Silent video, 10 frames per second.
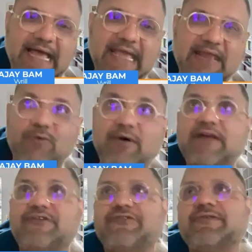in
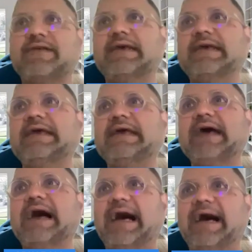which
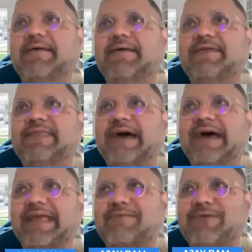
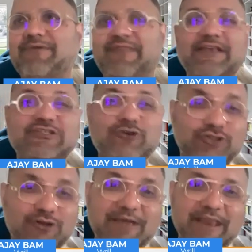the
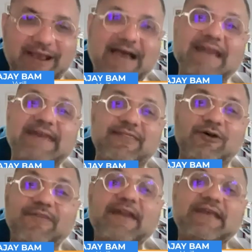social media content, the
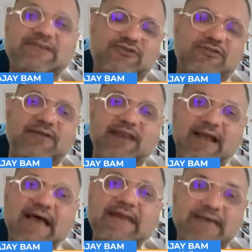authentic social media
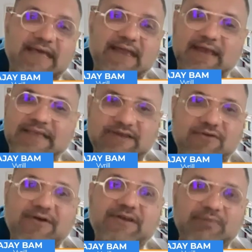content, is
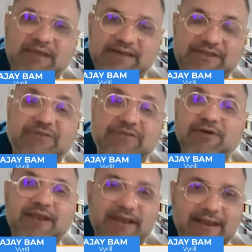going to be
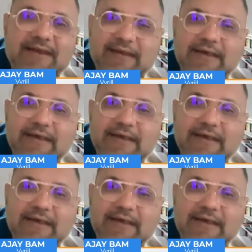distributed.